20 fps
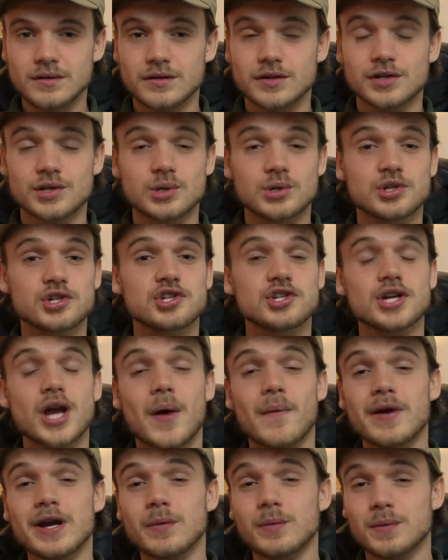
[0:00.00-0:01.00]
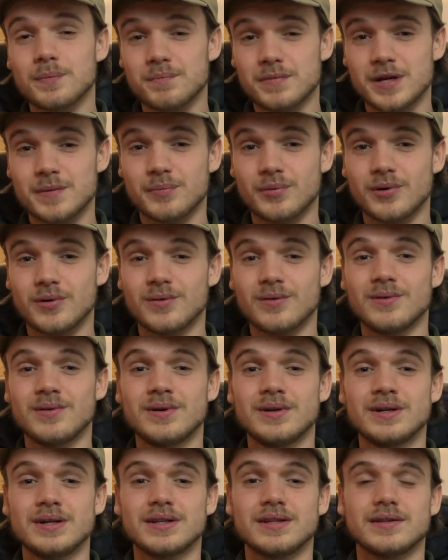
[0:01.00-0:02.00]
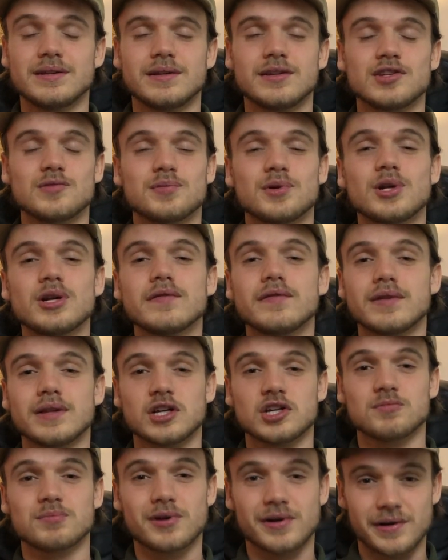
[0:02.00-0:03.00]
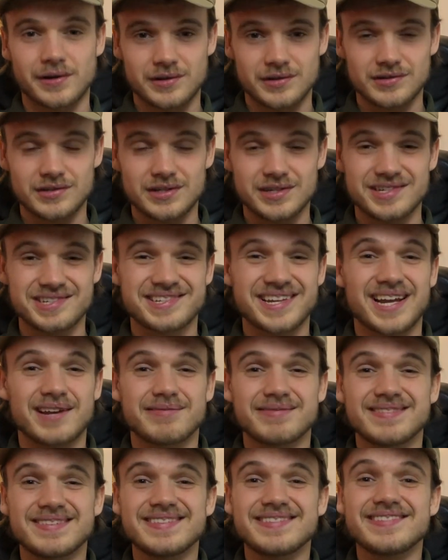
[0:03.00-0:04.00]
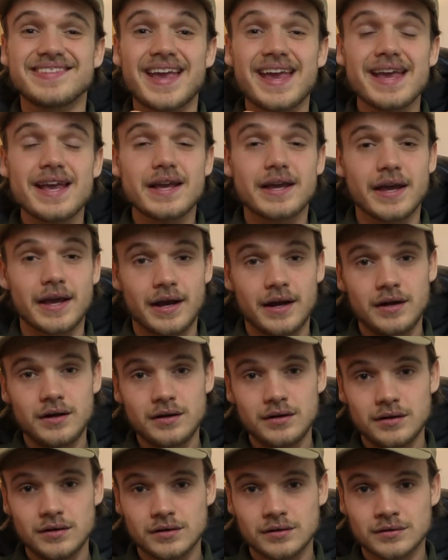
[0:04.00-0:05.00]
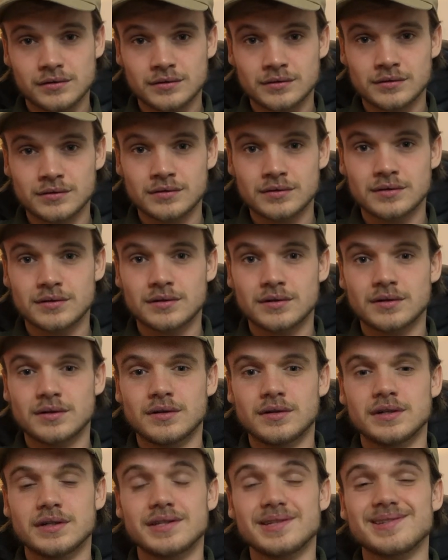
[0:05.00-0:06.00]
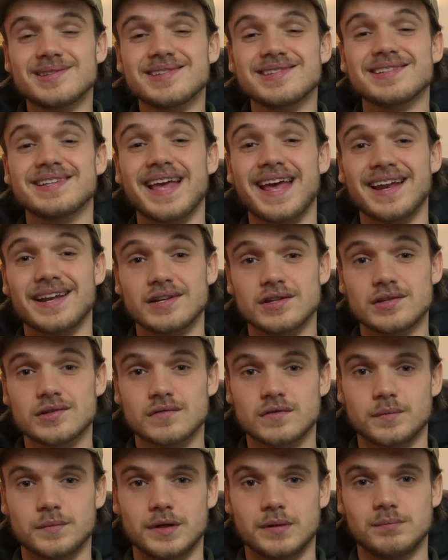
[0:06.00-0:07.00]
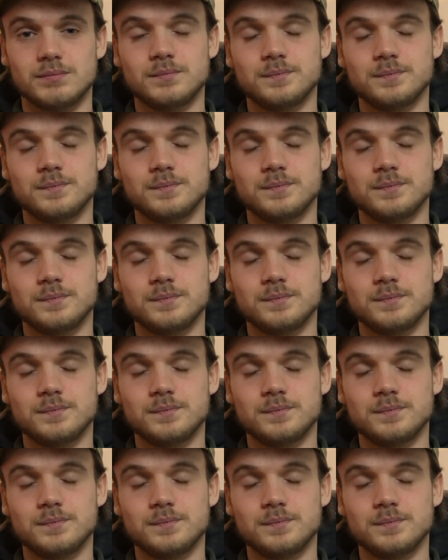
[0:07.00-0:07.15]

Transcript: You're sharing with people this beautiful experience instead of taking status from them